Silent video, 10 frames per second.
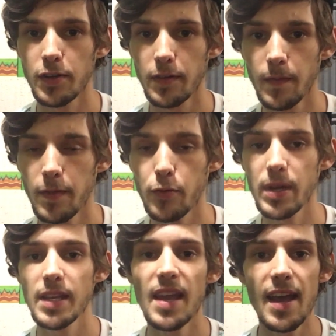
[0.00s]
your
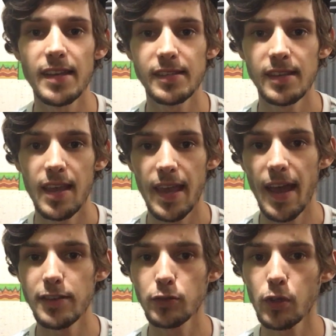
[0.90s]
3DS
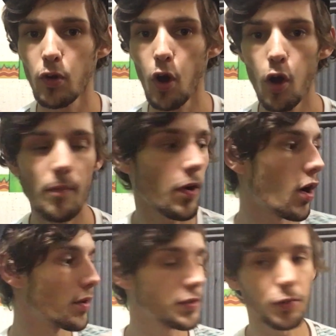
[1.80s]
as a little home
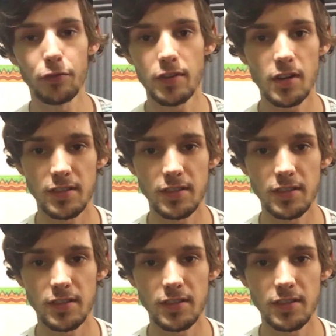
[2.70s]
console for your